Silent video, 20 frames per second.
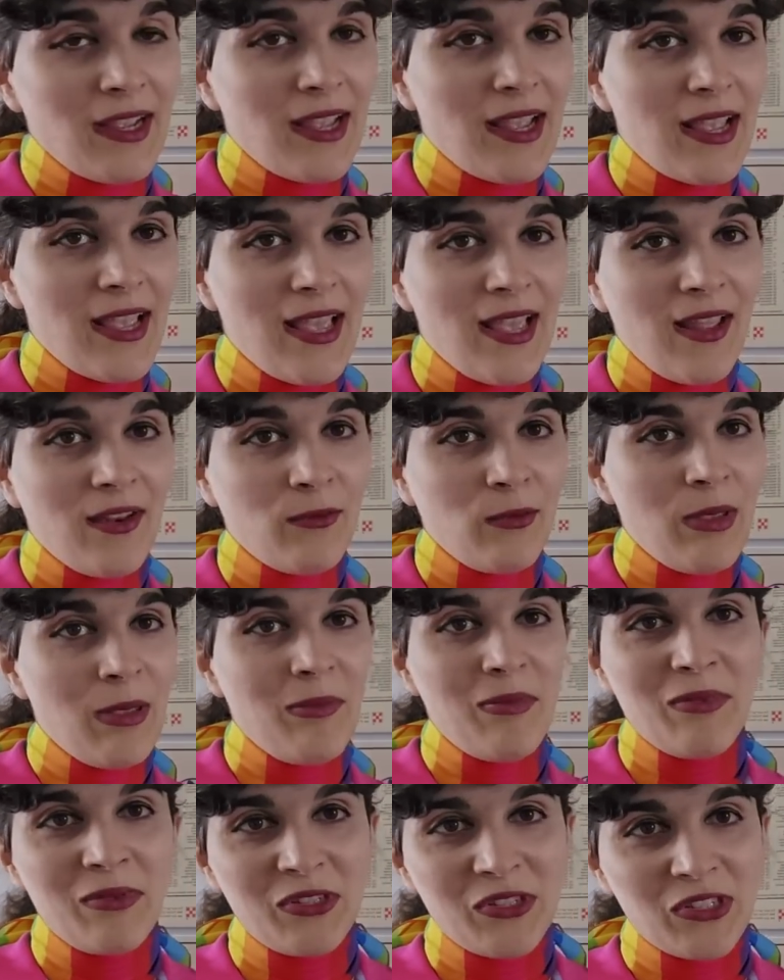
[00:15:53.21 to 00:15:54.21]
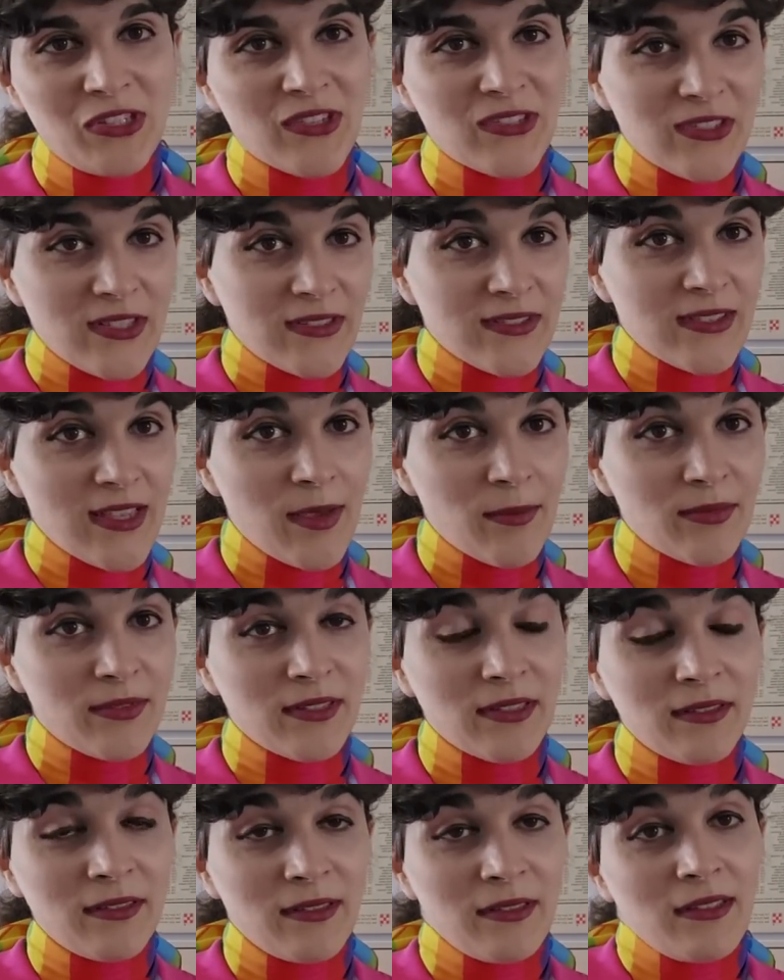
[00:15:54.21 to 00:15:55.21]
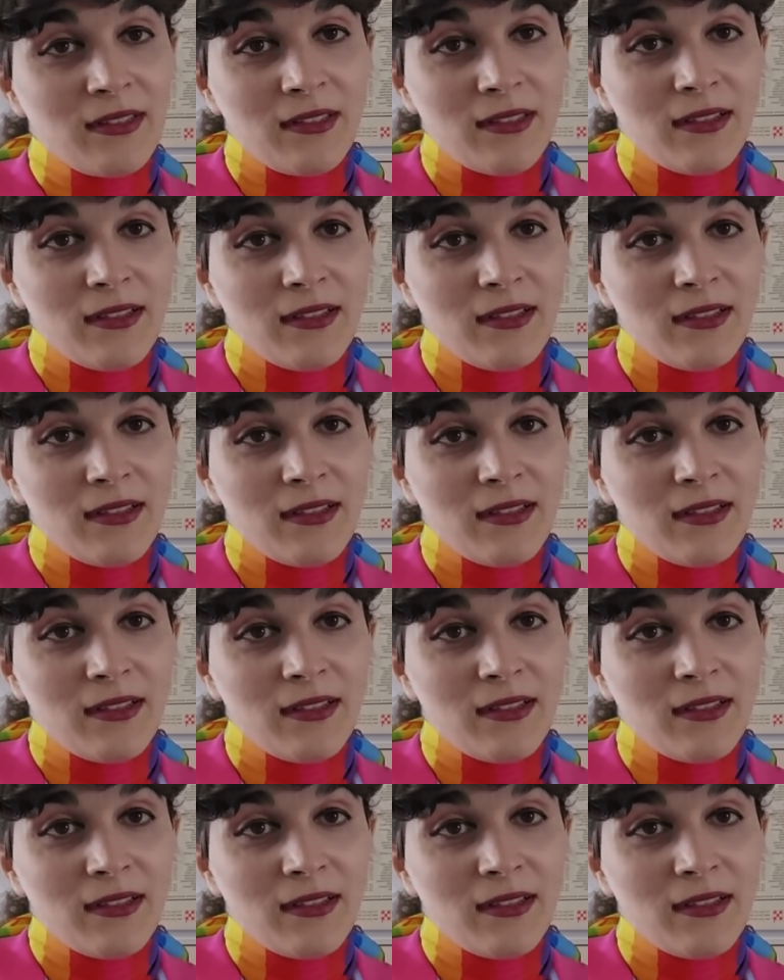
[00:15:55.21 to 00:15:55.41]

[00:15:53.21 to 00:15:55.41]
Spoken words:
and maybe we should just accept it.